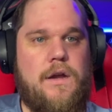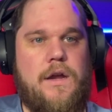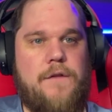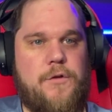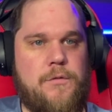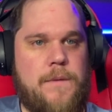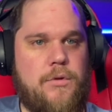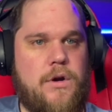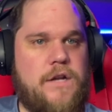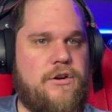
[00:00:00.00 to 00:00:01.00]
if you
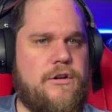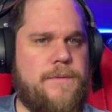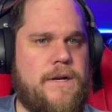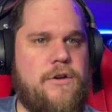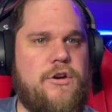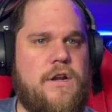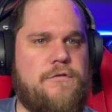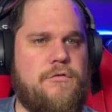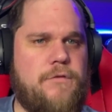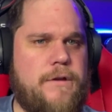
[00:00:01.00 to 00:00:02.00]
remember, I talked about how you're going to have
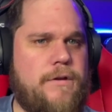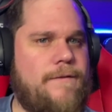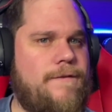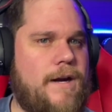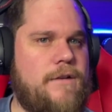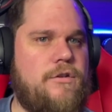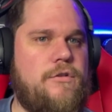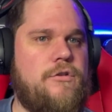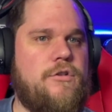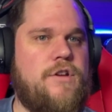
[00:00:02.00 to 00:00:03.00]
to really
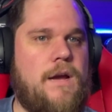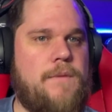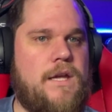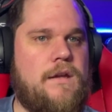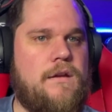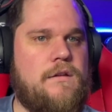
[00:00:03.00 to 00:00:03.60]
fine-tune your timing